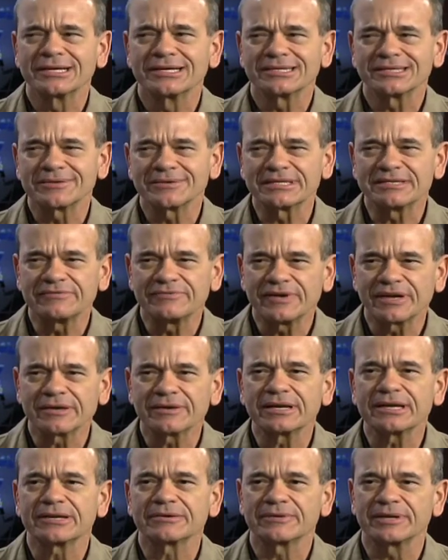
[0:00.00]
So it's
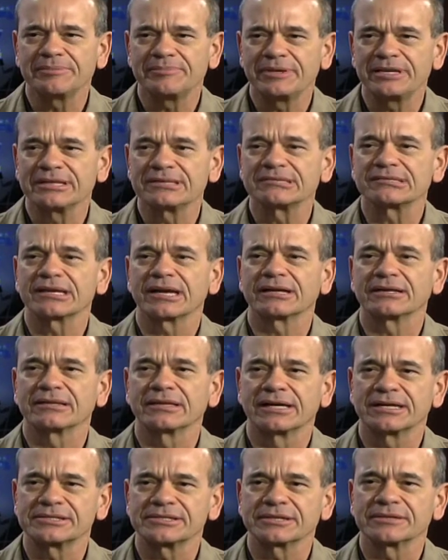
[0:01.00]
very creepy and
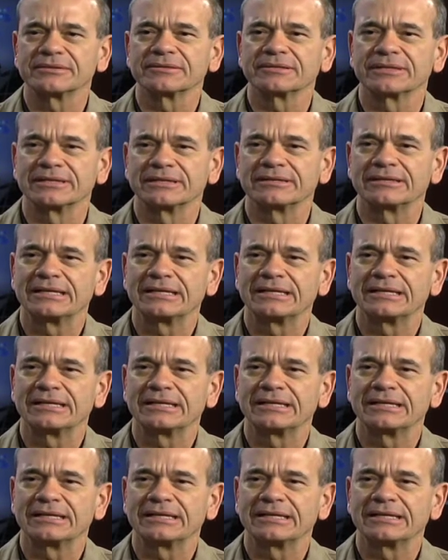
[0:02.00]
psychological, and